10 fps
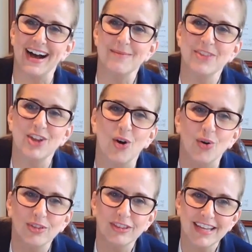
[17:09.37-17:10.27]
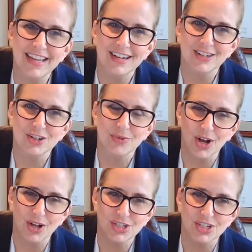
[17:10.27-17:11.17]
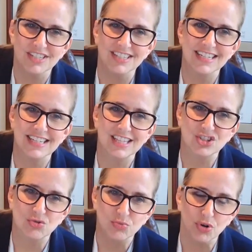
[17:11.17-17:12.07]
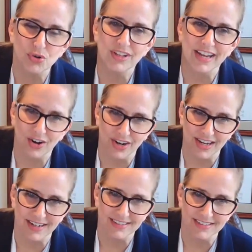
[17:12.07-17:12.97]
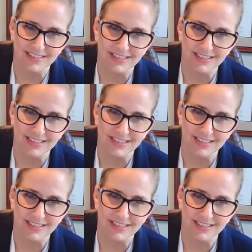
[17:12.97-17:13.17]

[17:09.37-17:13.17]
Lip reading: I'm the only urologist in this rural area.